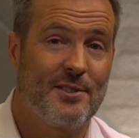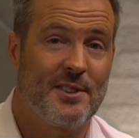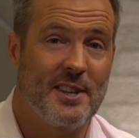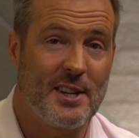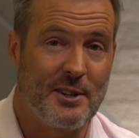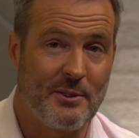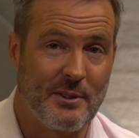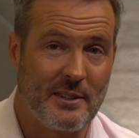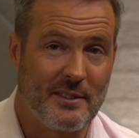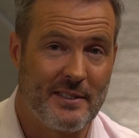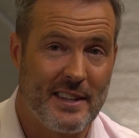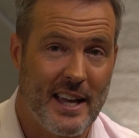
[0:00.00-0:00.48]

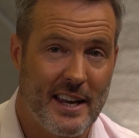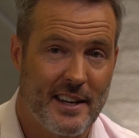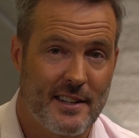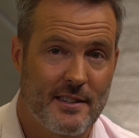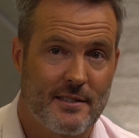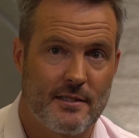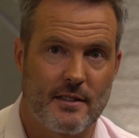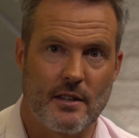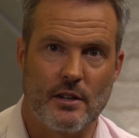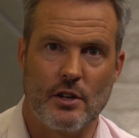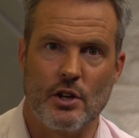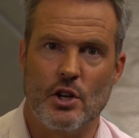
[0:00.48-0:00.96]
theory, that
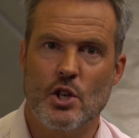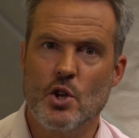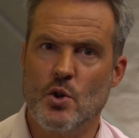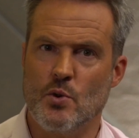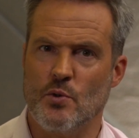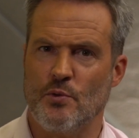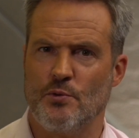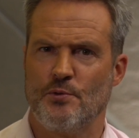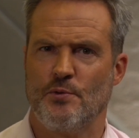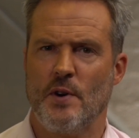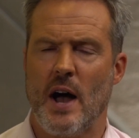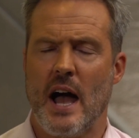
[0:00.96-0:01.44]
it's the
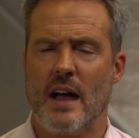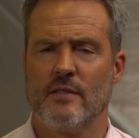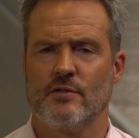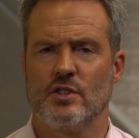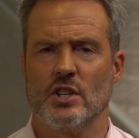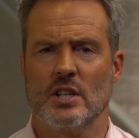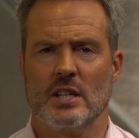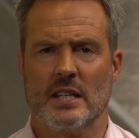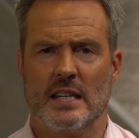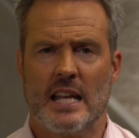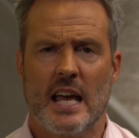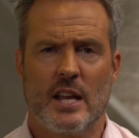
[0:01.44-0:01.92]
new
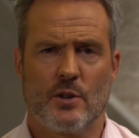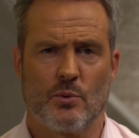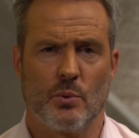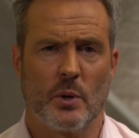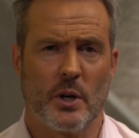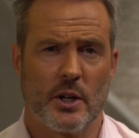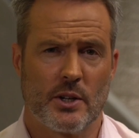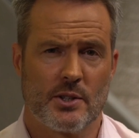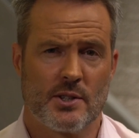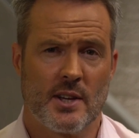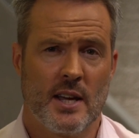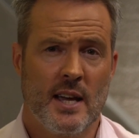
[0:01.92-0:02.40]
5G
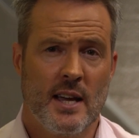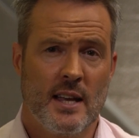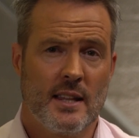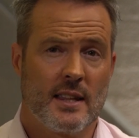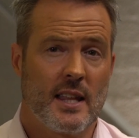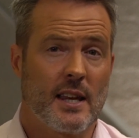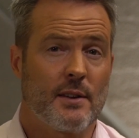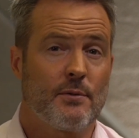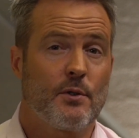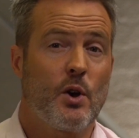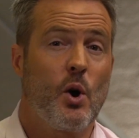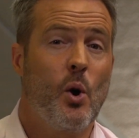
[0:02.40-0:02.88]
networks
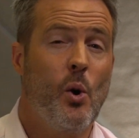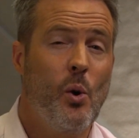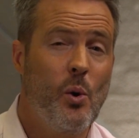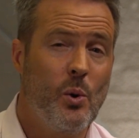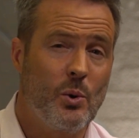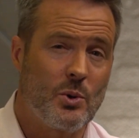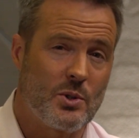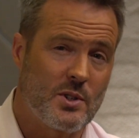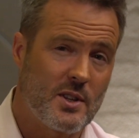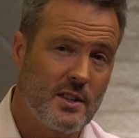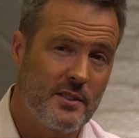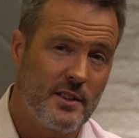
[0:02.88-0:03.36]
that have
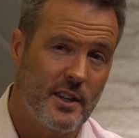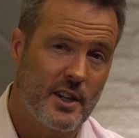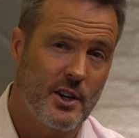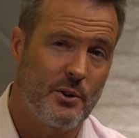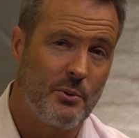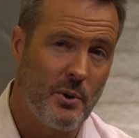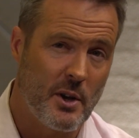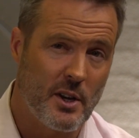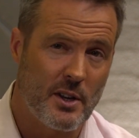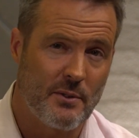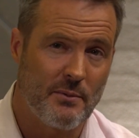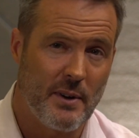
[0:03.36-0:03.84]
caused the
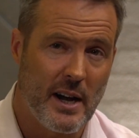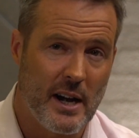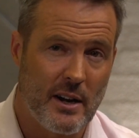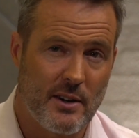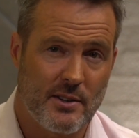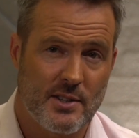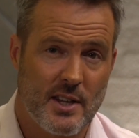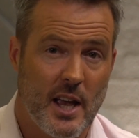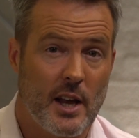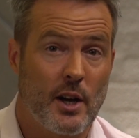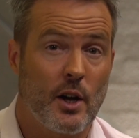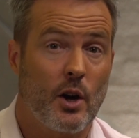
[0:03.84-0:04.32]

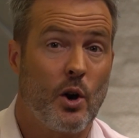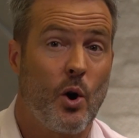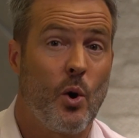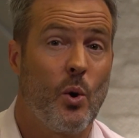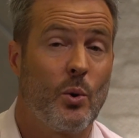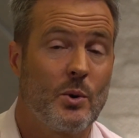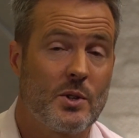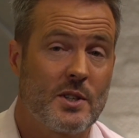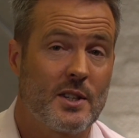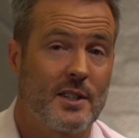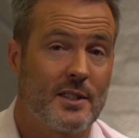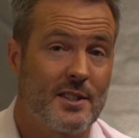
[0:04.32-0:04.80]
coronavirus and are
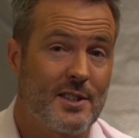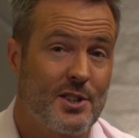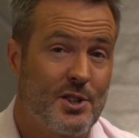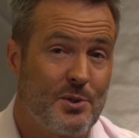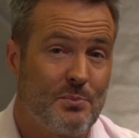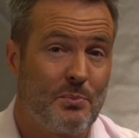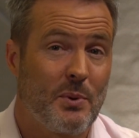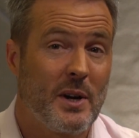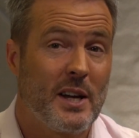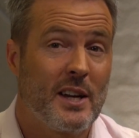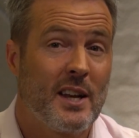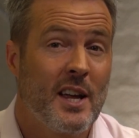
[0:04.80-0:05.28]
causing it to
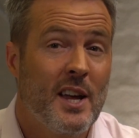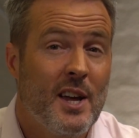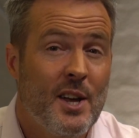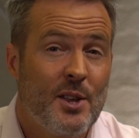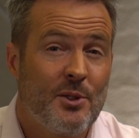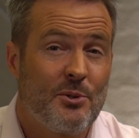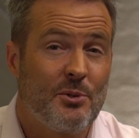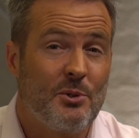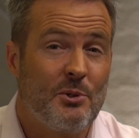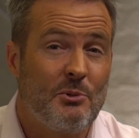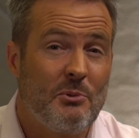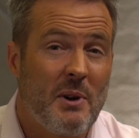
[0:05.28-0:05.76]
spread
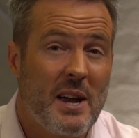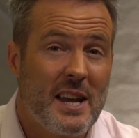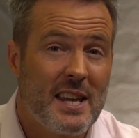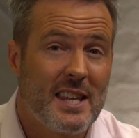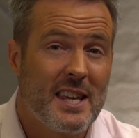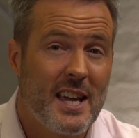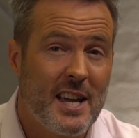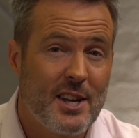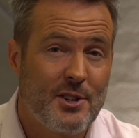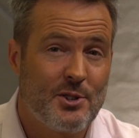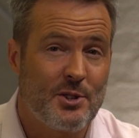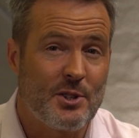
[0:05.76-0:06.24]
through
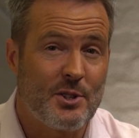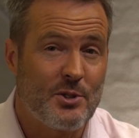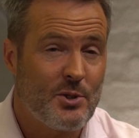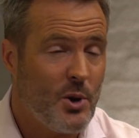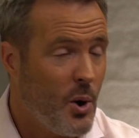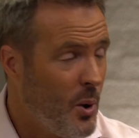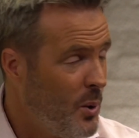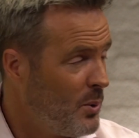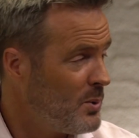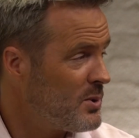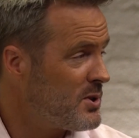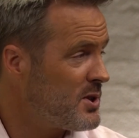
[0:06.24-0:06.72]
radiation,
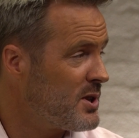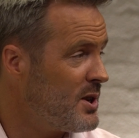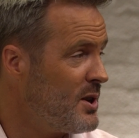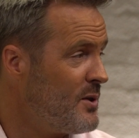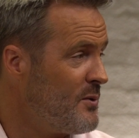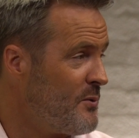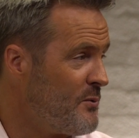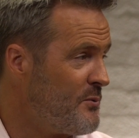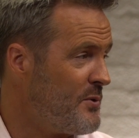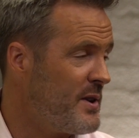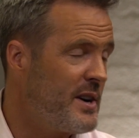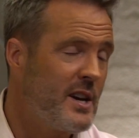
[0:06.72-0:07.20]
is
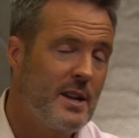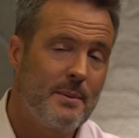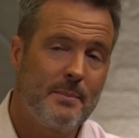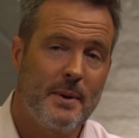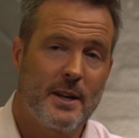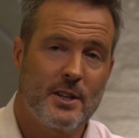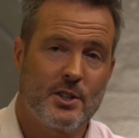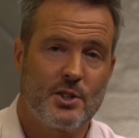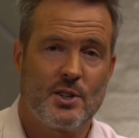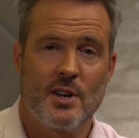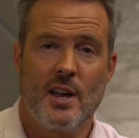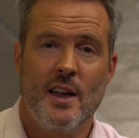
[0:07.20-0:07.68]
also very
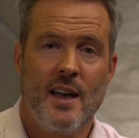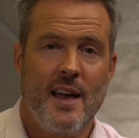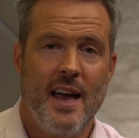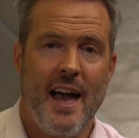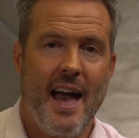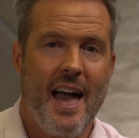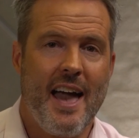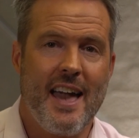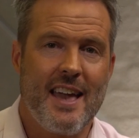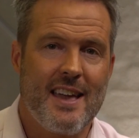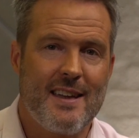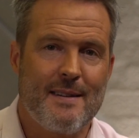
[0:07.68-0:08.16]
much
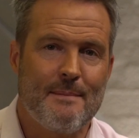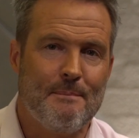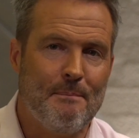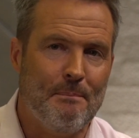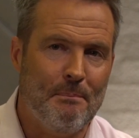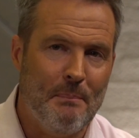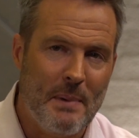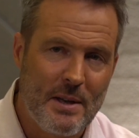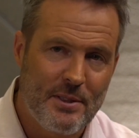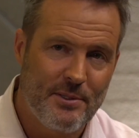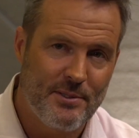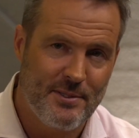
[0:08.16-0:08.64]
a
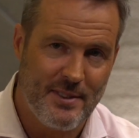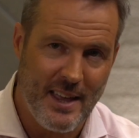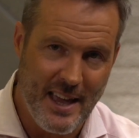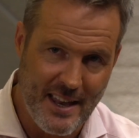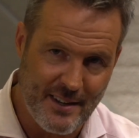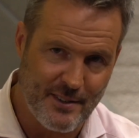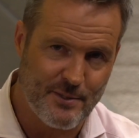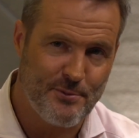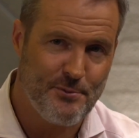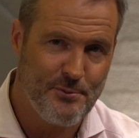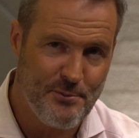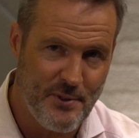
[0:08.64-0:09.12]
myth
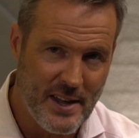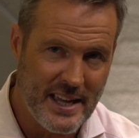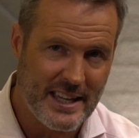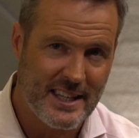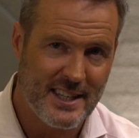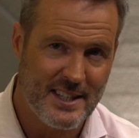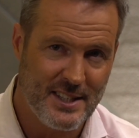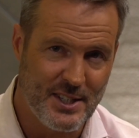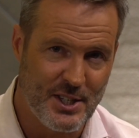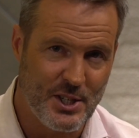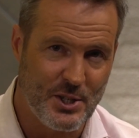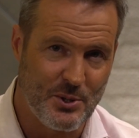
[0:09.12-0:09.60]
and
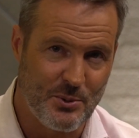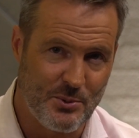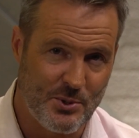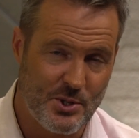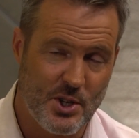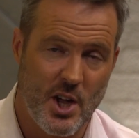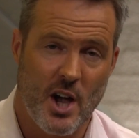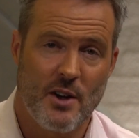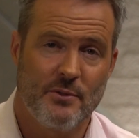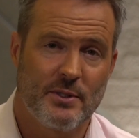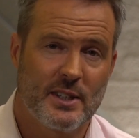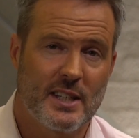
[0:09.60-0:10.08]
fake
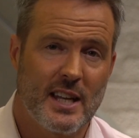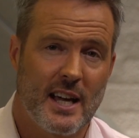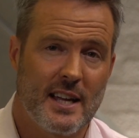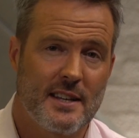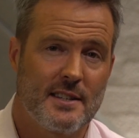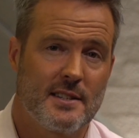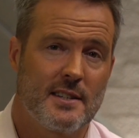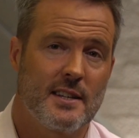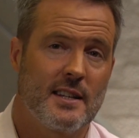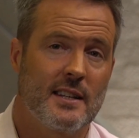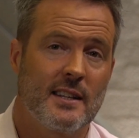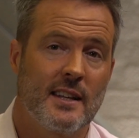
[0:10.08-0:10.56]
news.
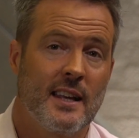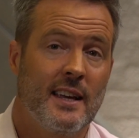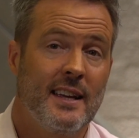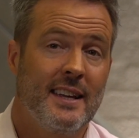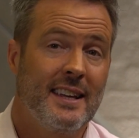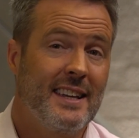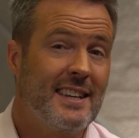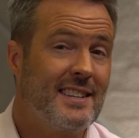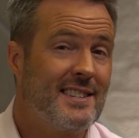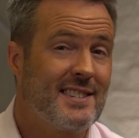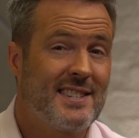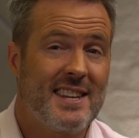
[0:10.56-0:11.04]

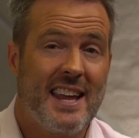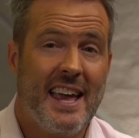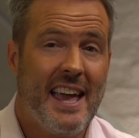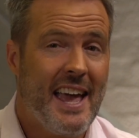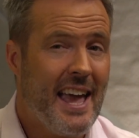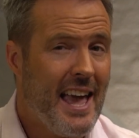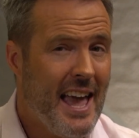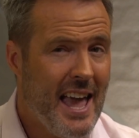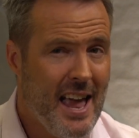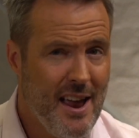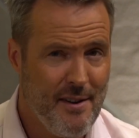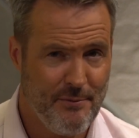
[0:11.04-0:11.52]
COVID-19 is
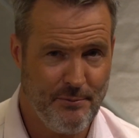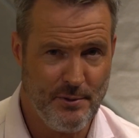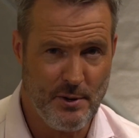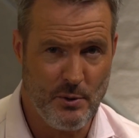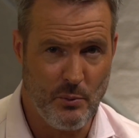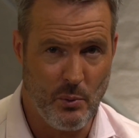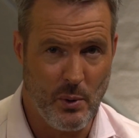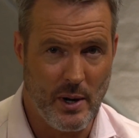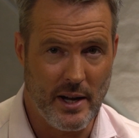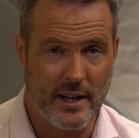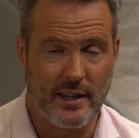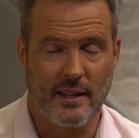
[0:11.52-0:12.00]

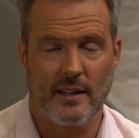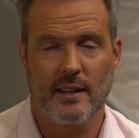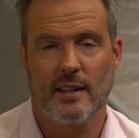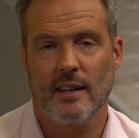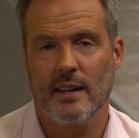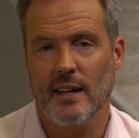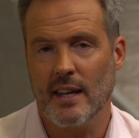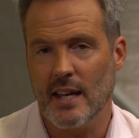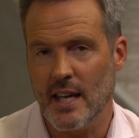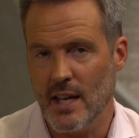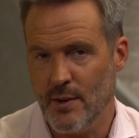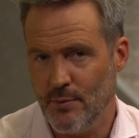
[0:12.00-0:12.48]
everywhere,
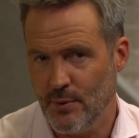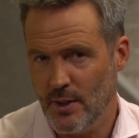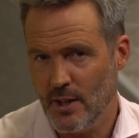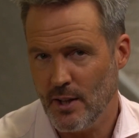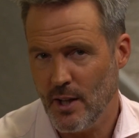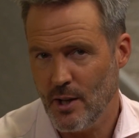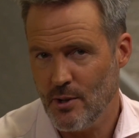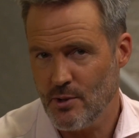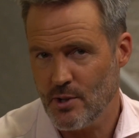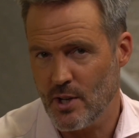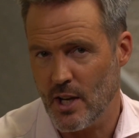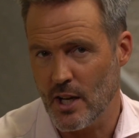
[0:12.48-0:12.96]
even
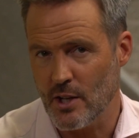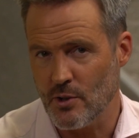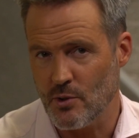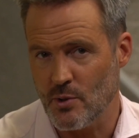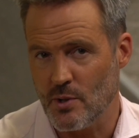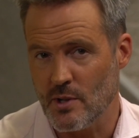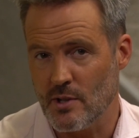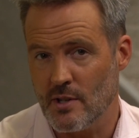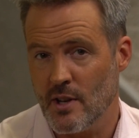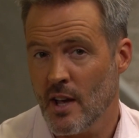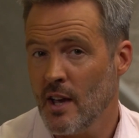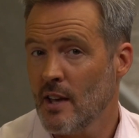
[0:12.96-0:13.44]
in those
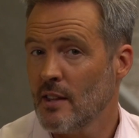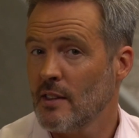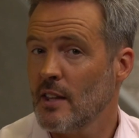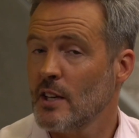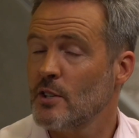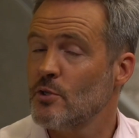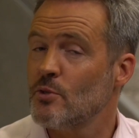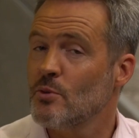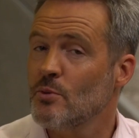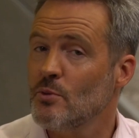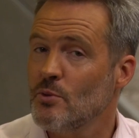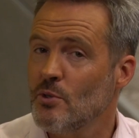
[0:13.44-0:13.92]
countries
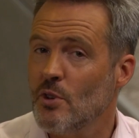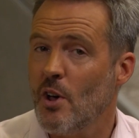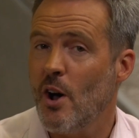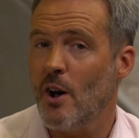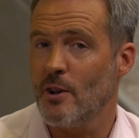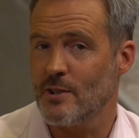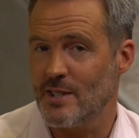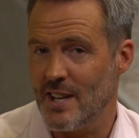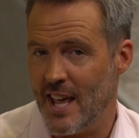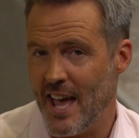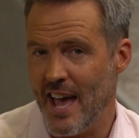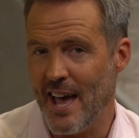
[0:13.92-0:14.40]
that do
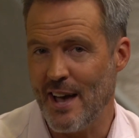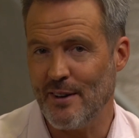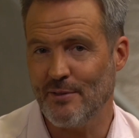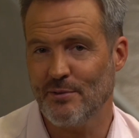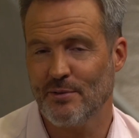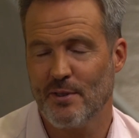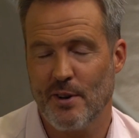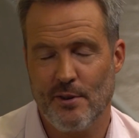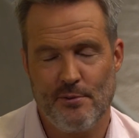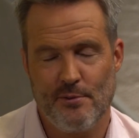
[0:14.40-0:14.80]
not have